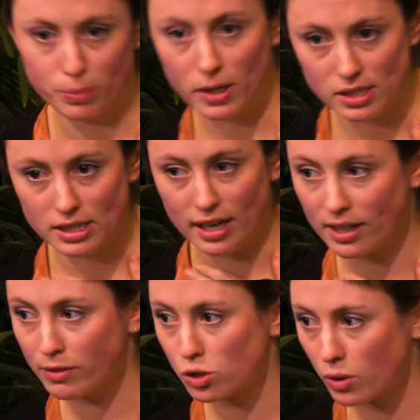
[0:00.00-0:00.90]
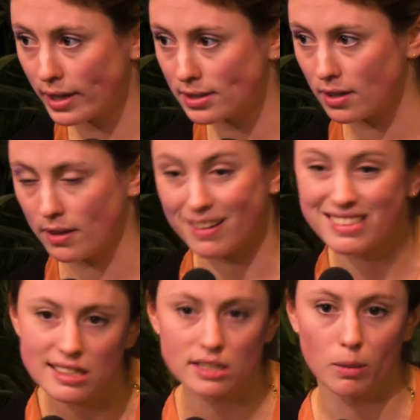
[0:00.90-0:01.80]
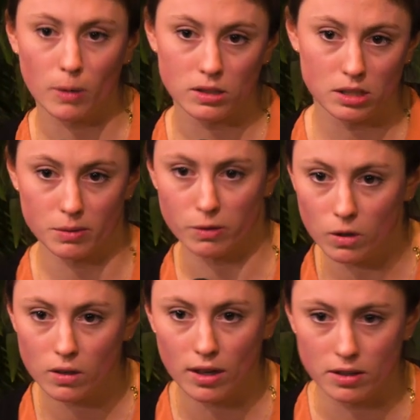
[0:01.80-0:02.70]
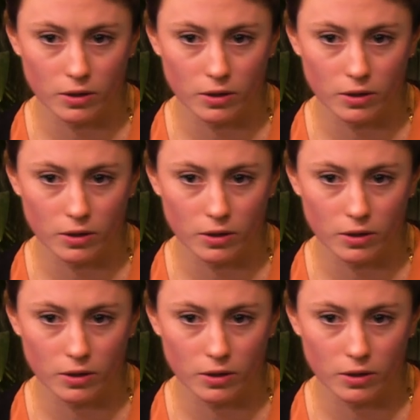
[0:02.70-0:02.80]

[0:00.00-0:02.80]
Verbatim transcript: personally I never joined an existing party before,